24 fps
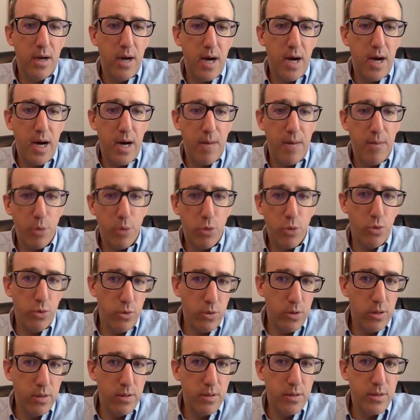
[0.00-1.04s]

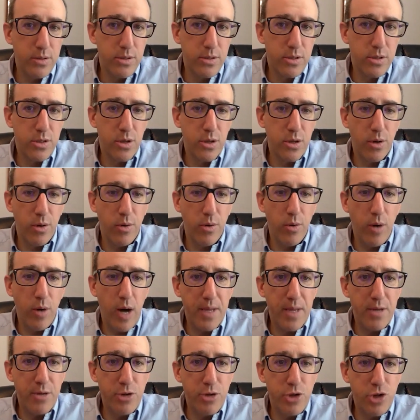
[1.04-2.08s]
Mukul. So
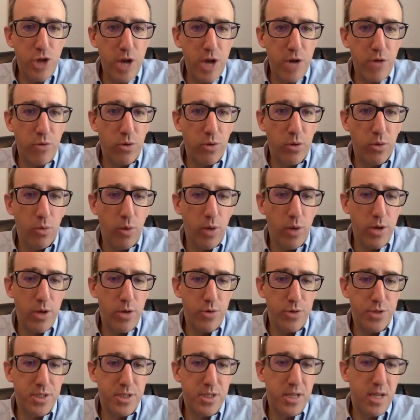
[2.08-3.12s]
in general, what you're
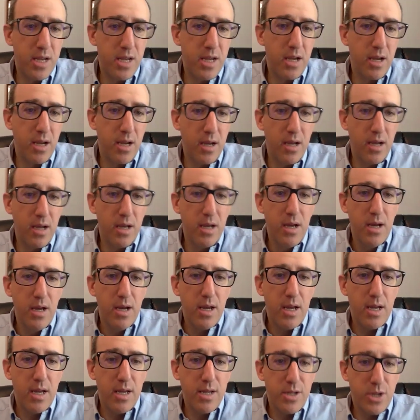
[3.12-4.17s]
seeing
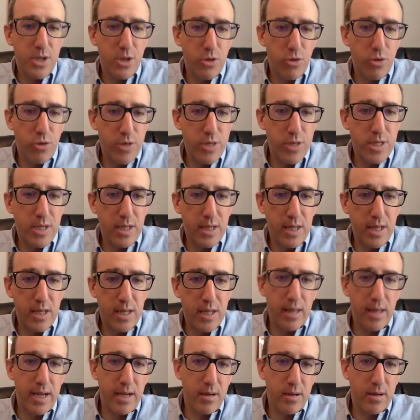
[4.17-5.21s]
is increasingly,
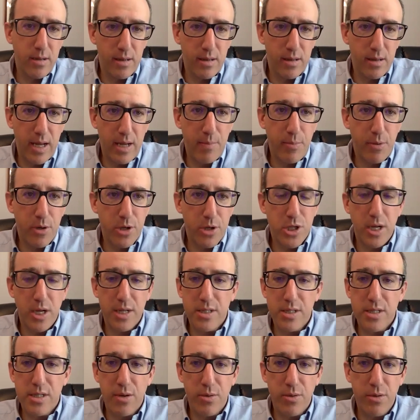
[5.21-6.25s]
like
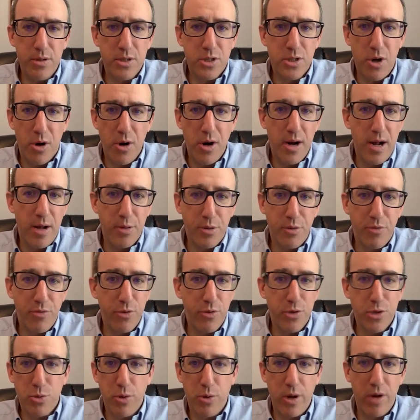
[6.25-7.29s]
Prashanth said, it started out the
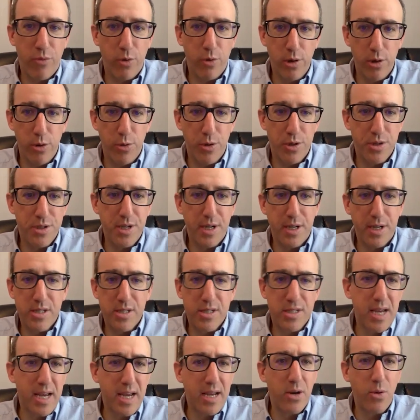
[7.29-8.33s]
first wave were lunatics. The
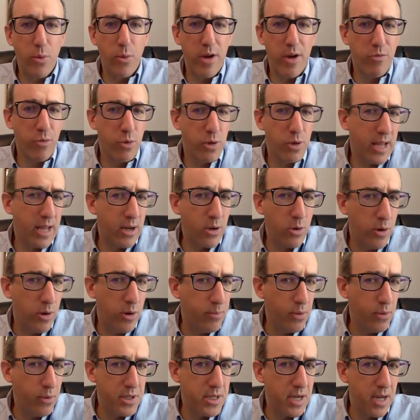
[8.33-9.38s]
second wave were like
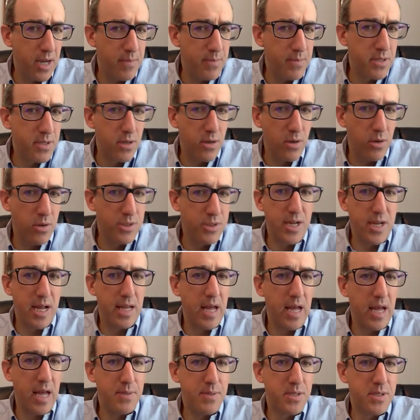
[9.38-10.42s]
corporate types, the whole
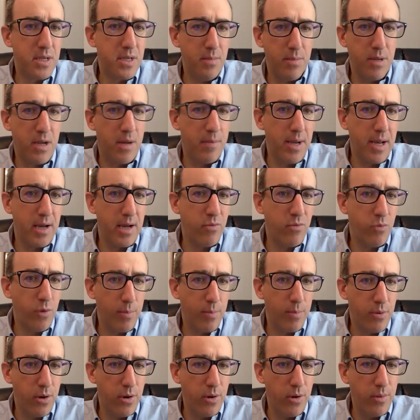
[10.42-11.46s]
StellApps team coming out of
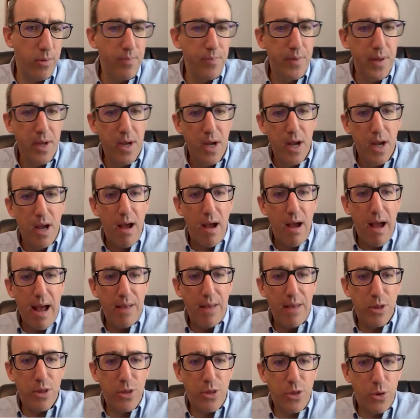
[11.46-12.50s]
Wipro.
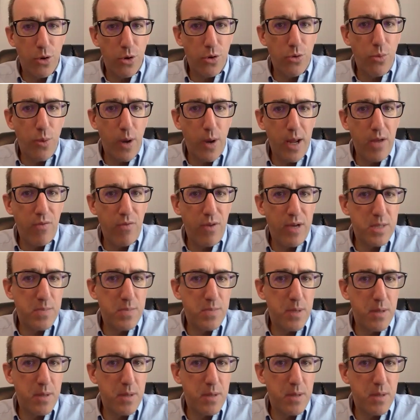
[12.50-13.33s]
And the third wave has